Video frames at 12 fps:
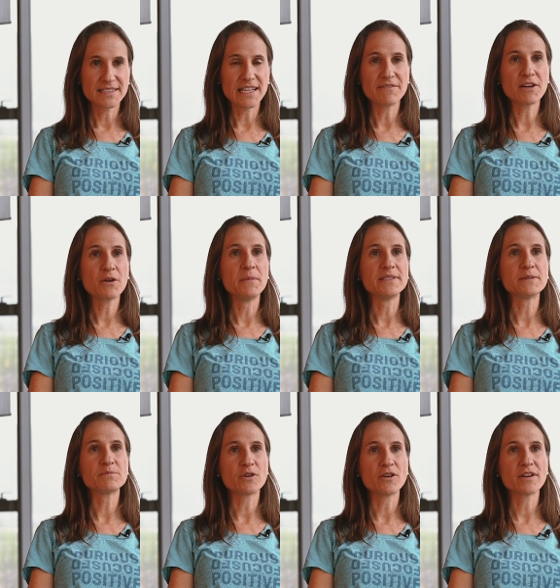Salewa
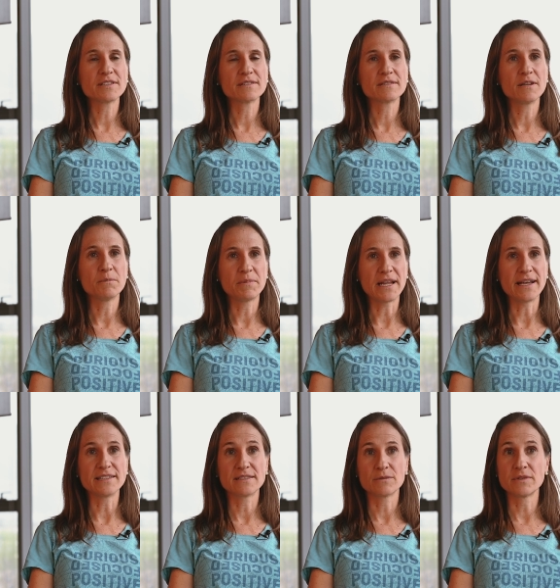Committed product
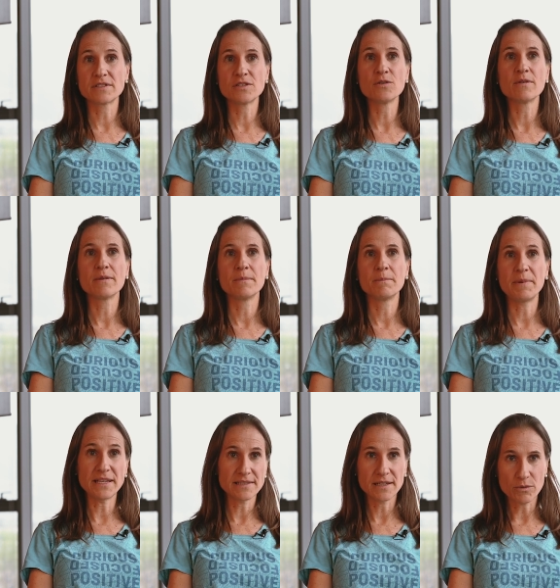complies with two
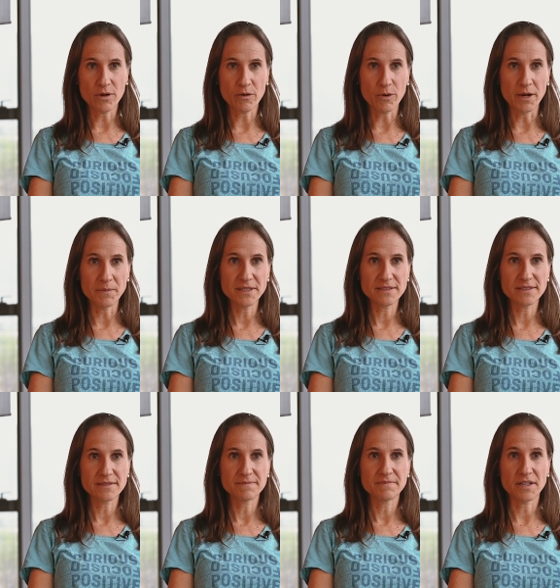basic
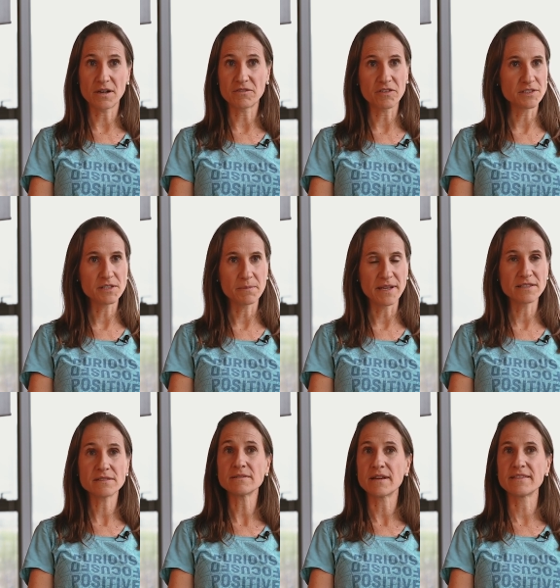requirements that are
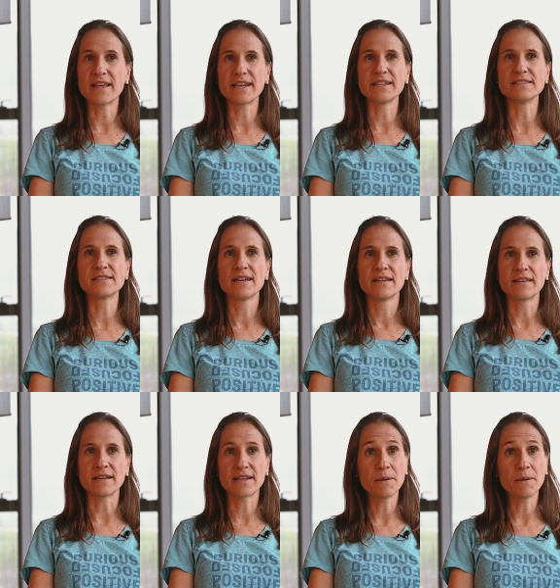fundamental, and that is that